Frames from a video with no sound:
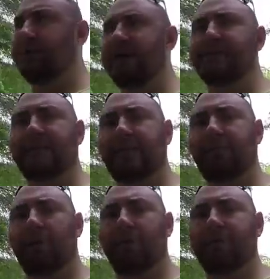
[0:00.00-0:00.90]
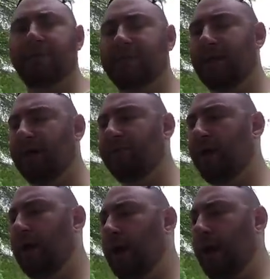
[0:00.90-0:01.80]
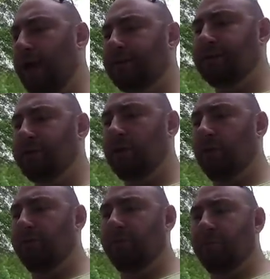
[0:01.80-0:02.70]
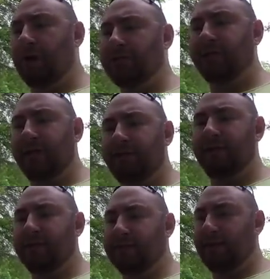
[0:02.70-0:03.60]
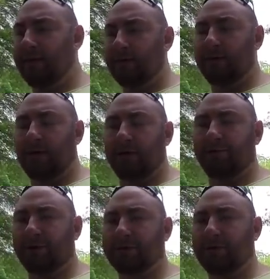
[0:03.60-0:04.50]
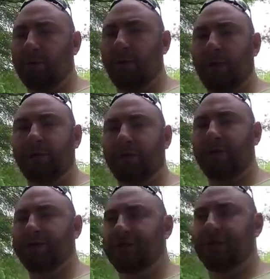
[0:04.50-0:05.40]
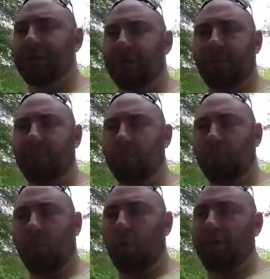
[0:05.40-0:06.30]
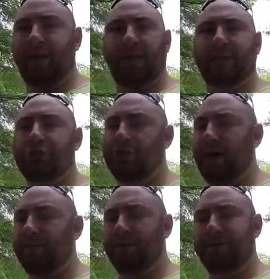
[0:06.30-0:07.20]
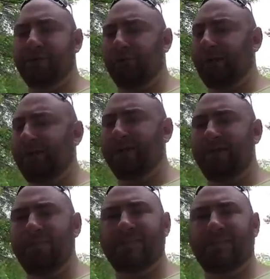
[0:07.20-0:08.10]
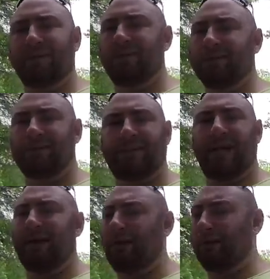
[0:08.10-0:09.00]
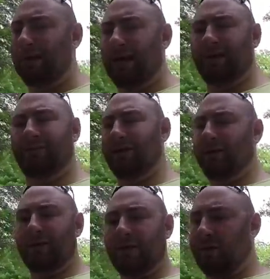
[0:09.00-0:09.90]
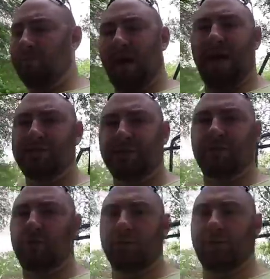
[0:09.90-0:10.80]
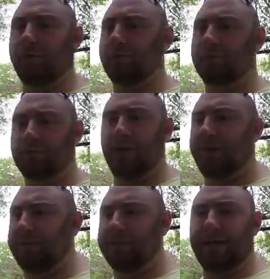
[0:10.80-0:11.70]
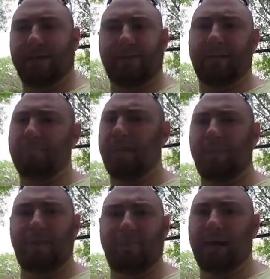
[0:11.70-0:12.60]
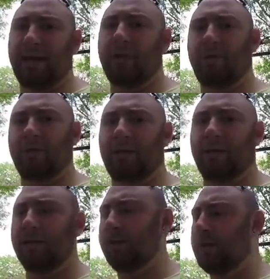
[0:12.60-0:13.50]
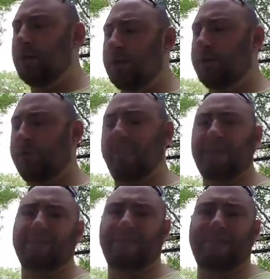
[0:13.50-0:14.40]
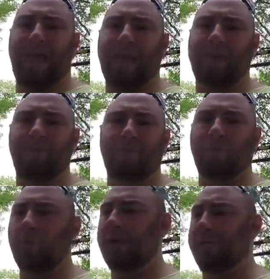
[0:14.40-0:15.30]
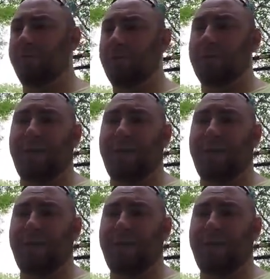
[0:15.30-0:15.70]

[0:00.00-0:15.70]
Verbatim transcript: space to keep all this stuff. And so for a project like this, a $100 flux core welder is going to more than get the job done. These are really thin materials. There's not a whole lot of magical, you know, strength, integrity, blah, blah, blah going on. You can basically attack it with whatever